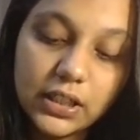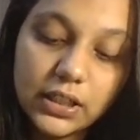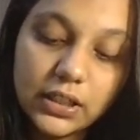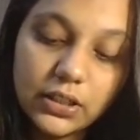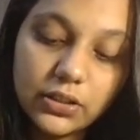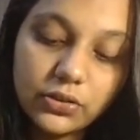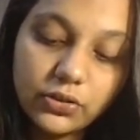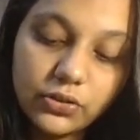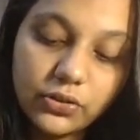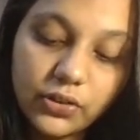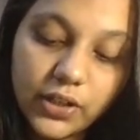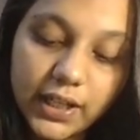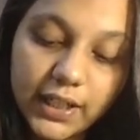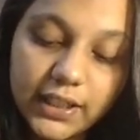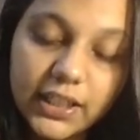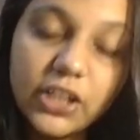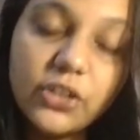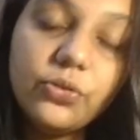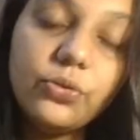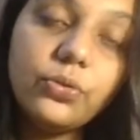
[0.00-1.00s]
So
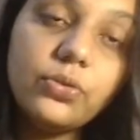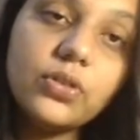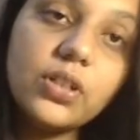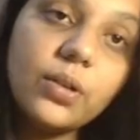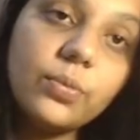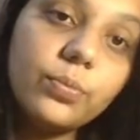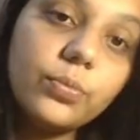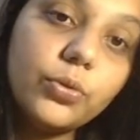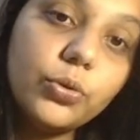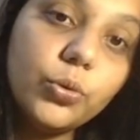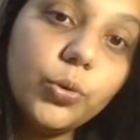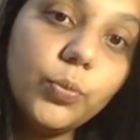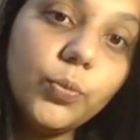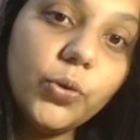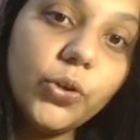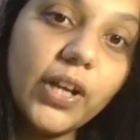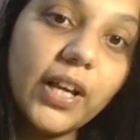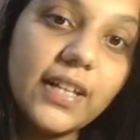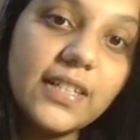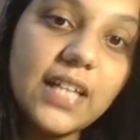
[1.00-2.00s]
I'll give some two
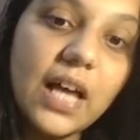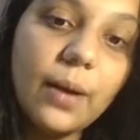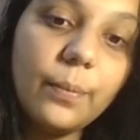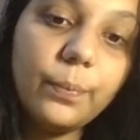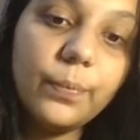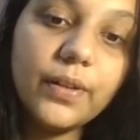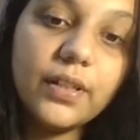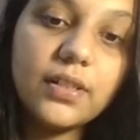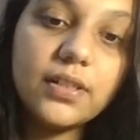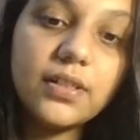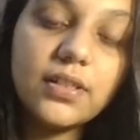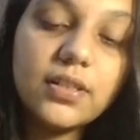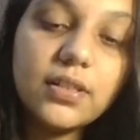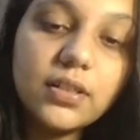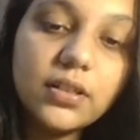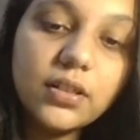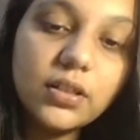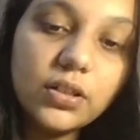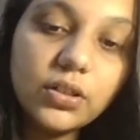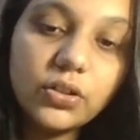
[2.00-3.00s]
more examples
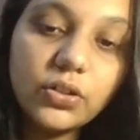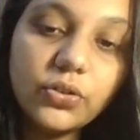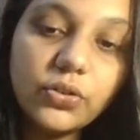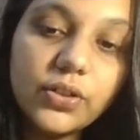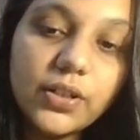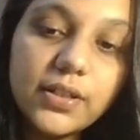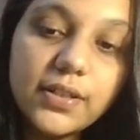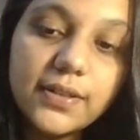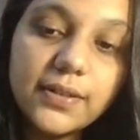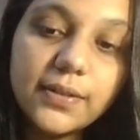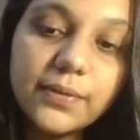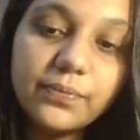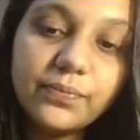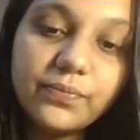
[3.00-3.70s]
to this.